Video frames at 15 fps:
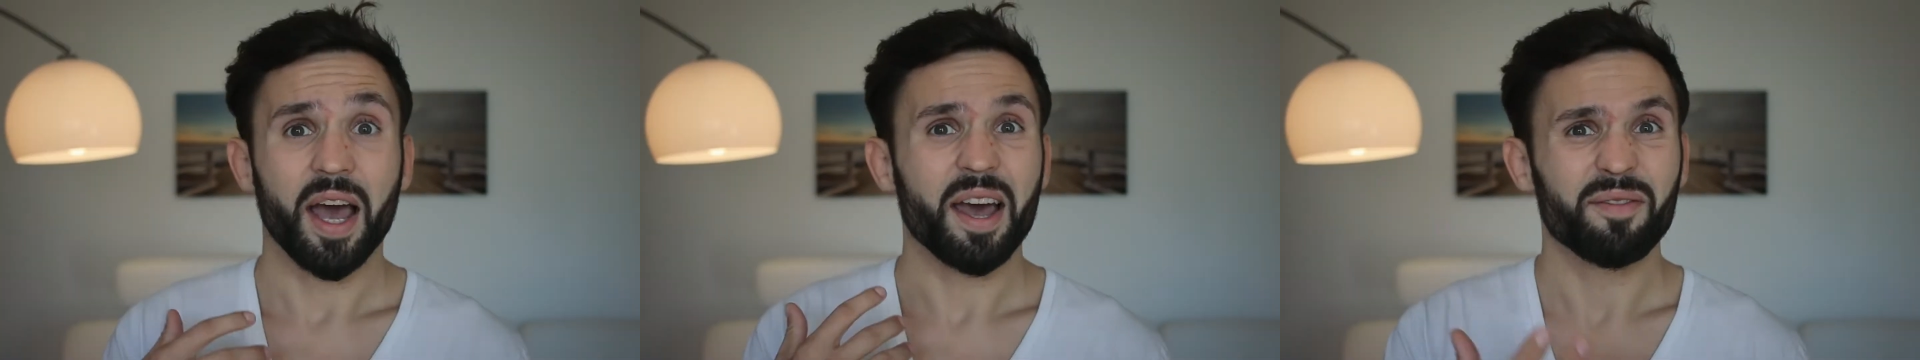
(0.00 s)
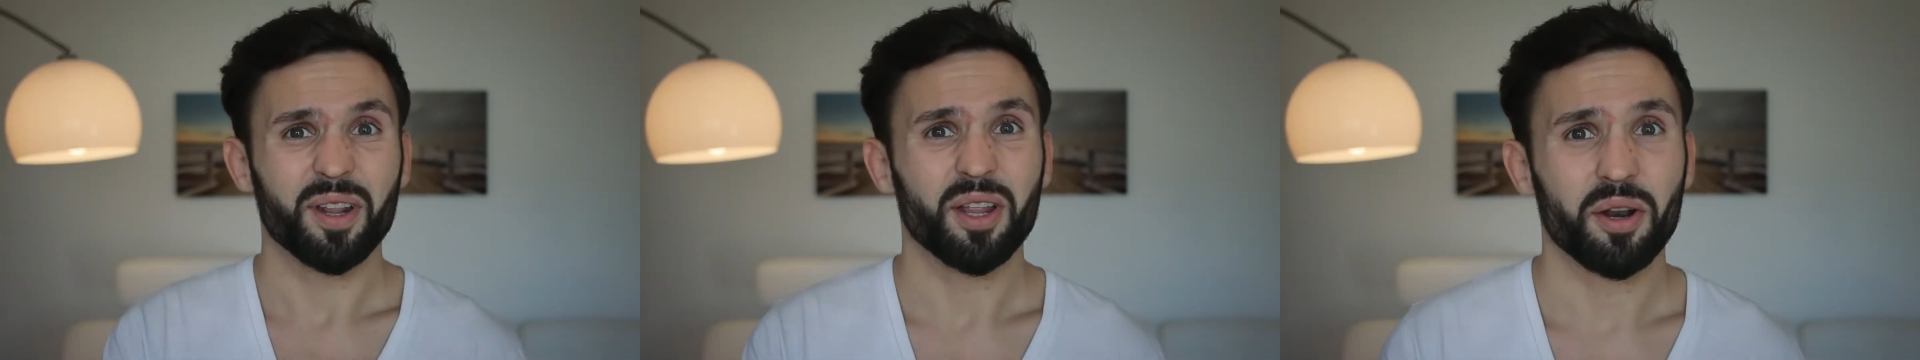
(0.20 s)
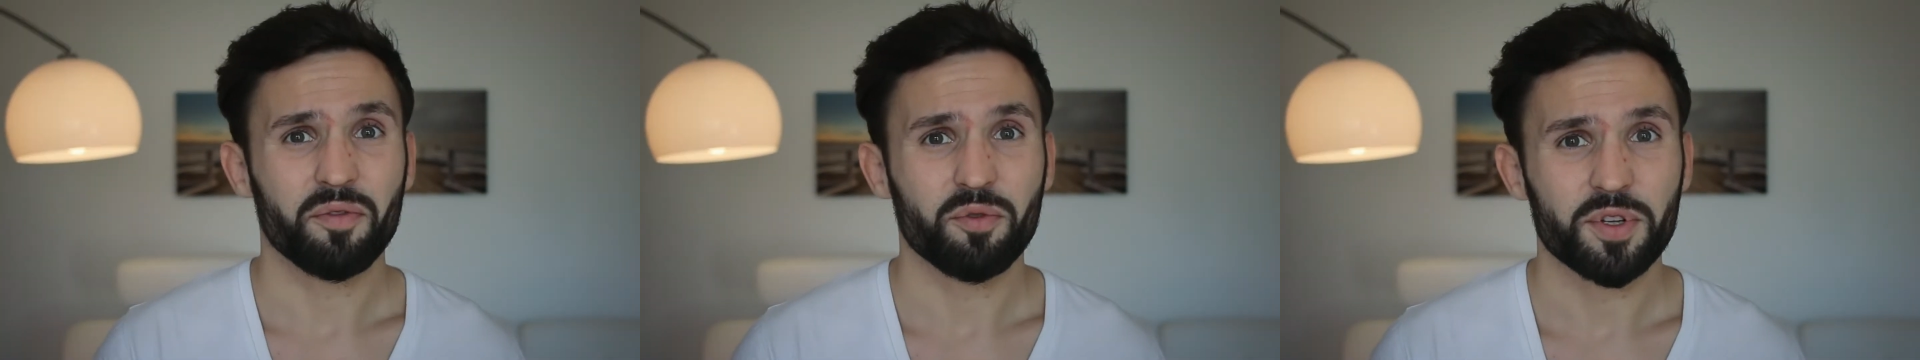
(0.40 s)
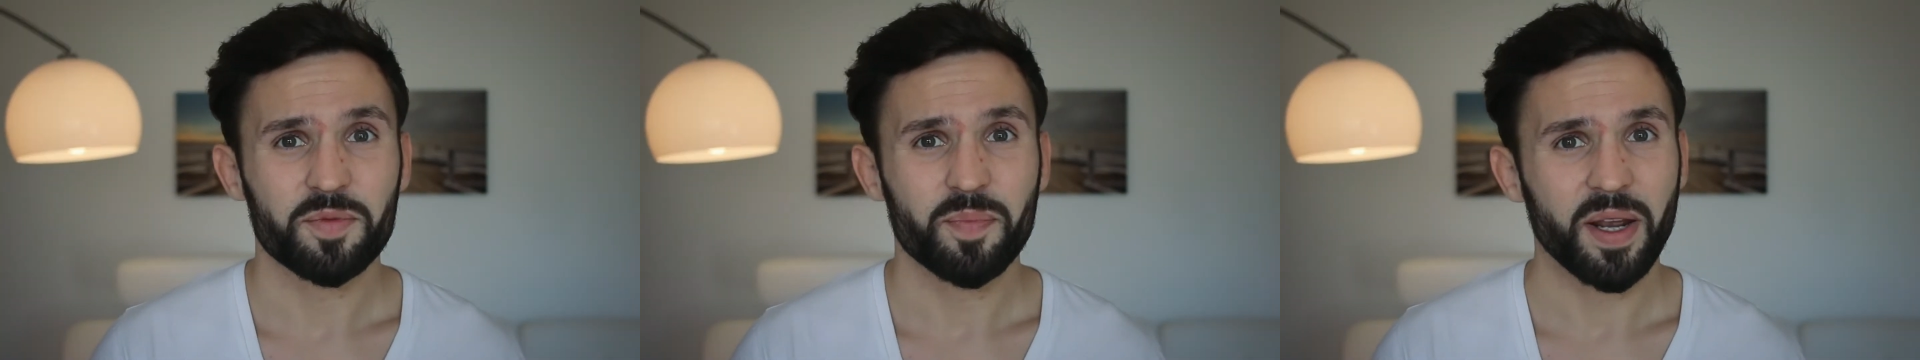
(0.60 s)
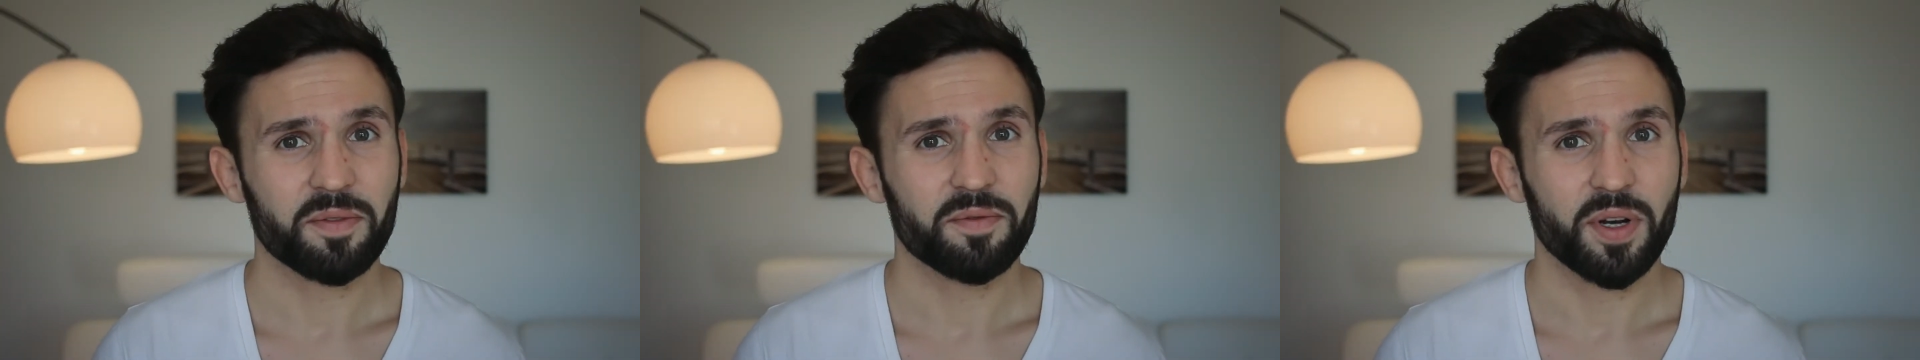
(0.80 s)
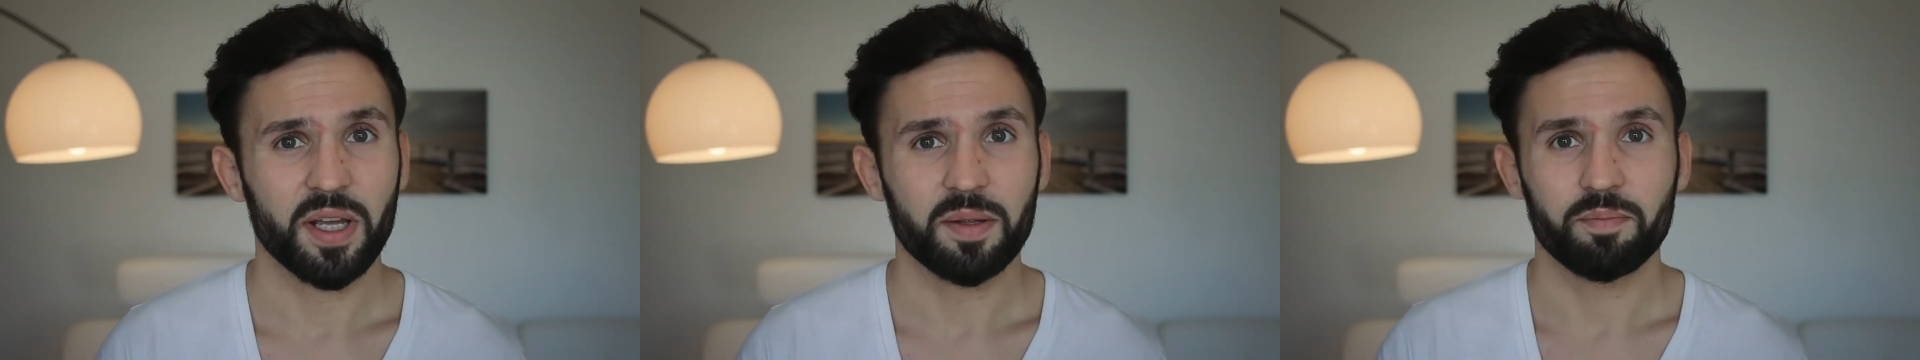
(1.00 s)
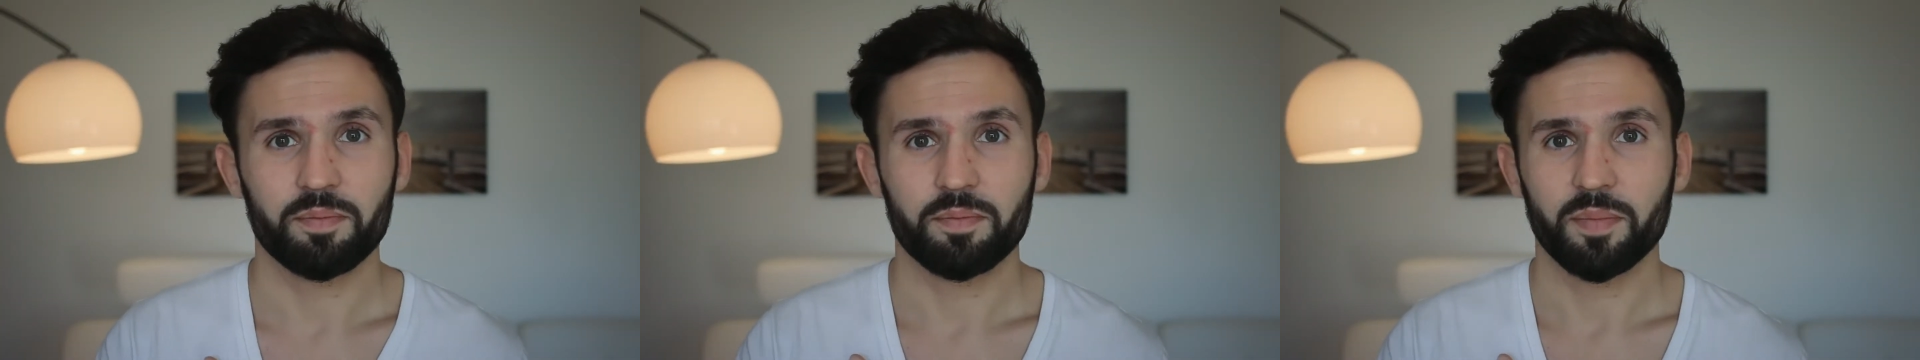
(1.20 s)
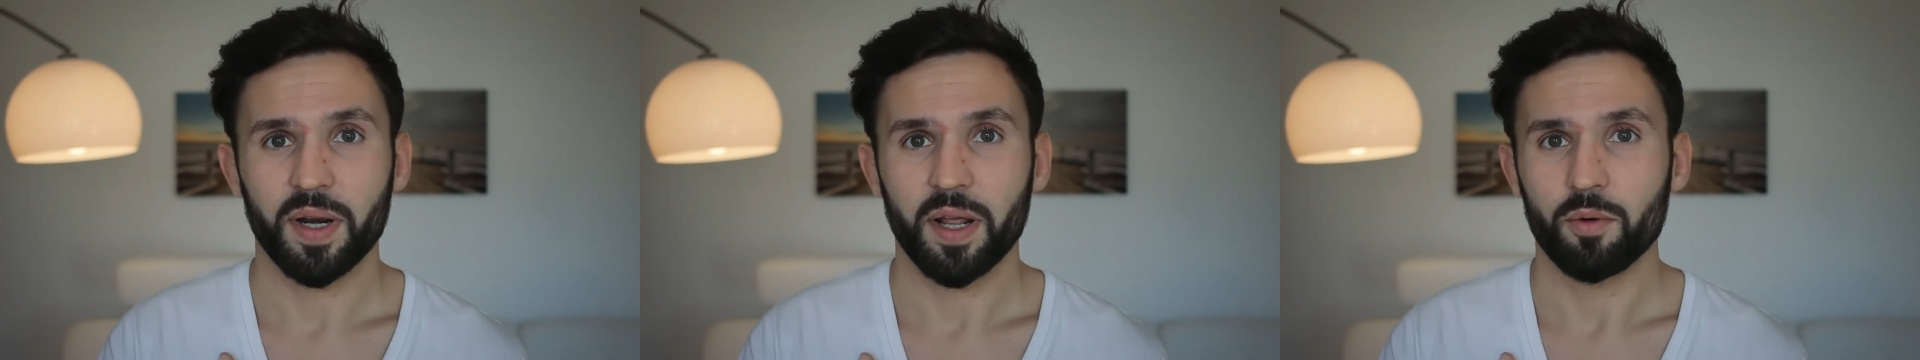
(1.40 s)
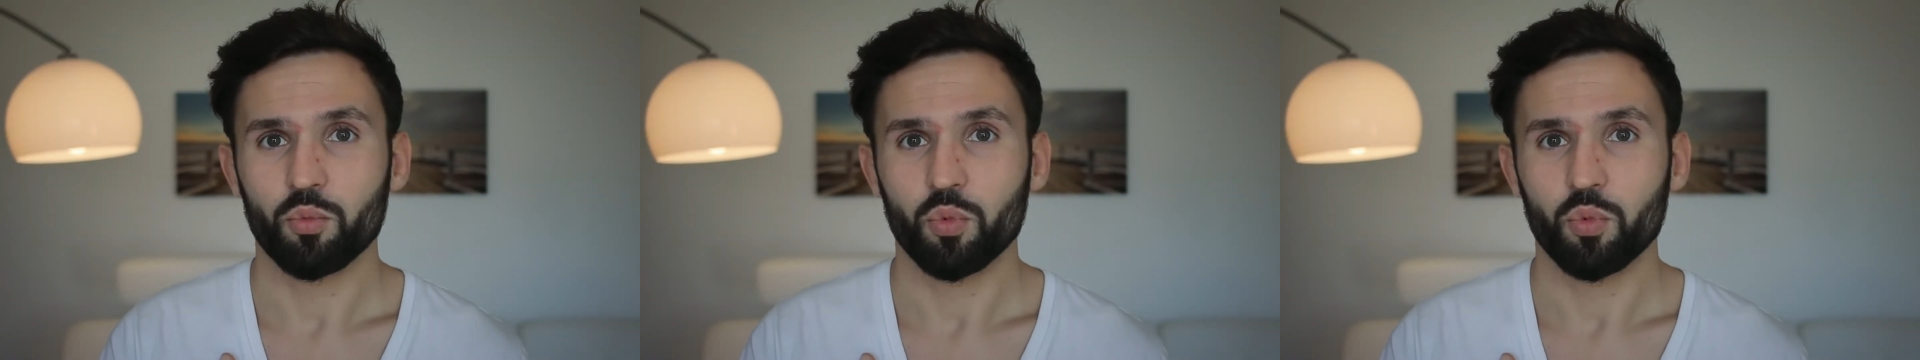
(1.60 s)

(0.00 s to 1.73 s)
I have a lot of respect for that, but I